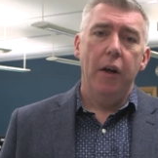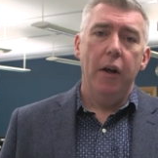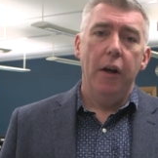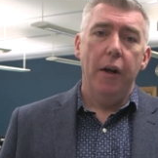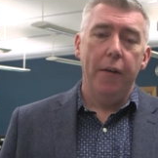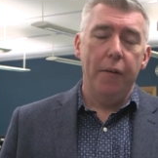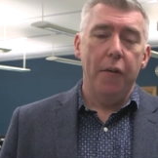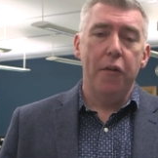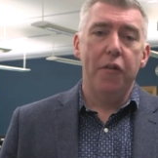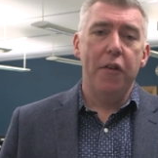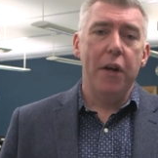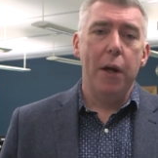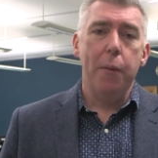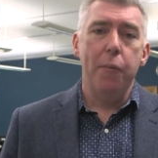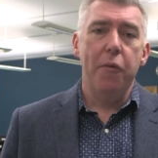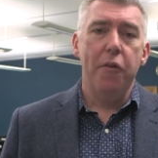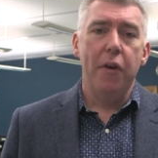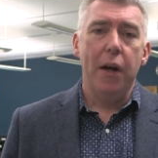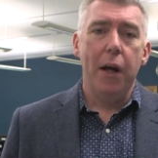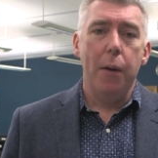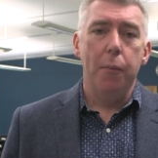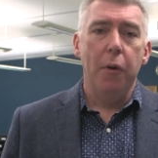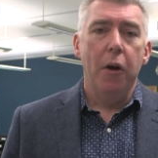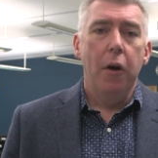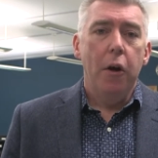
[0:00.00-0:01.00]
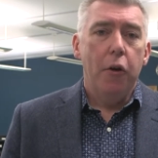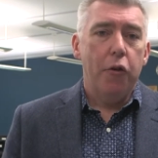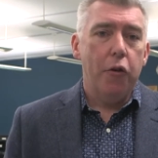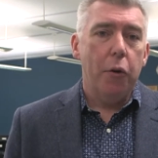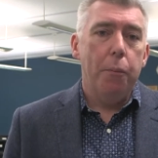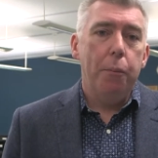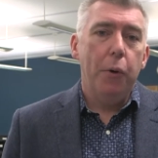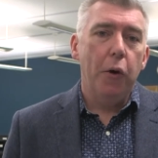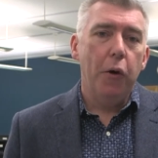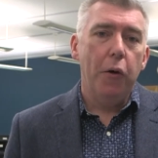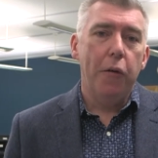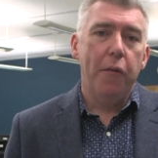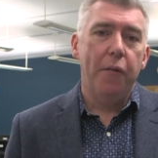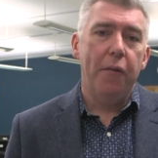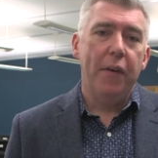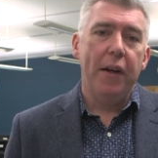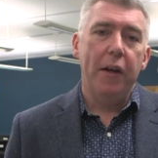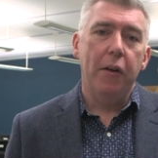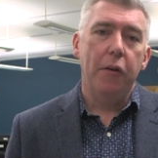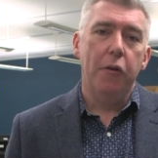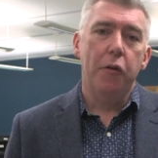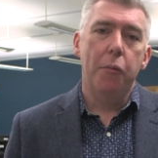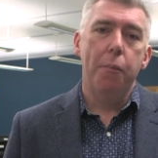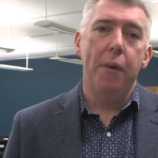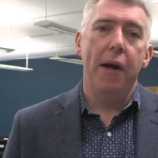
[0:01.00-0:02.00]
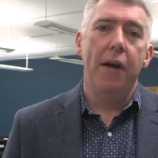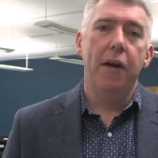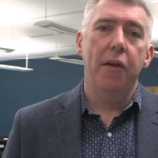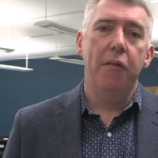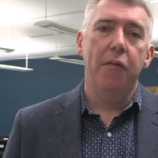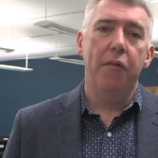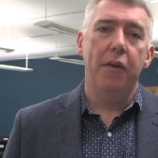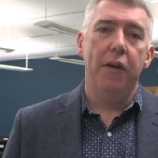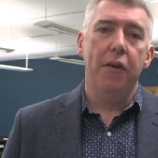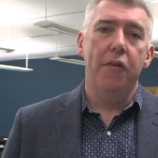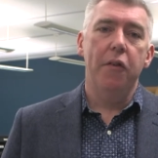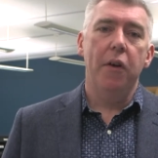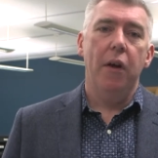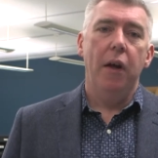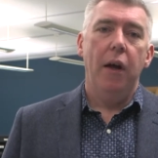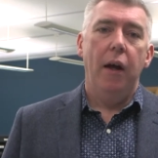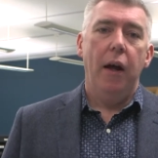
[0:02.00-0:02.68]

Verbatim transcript: at the same time. So both fields benefit,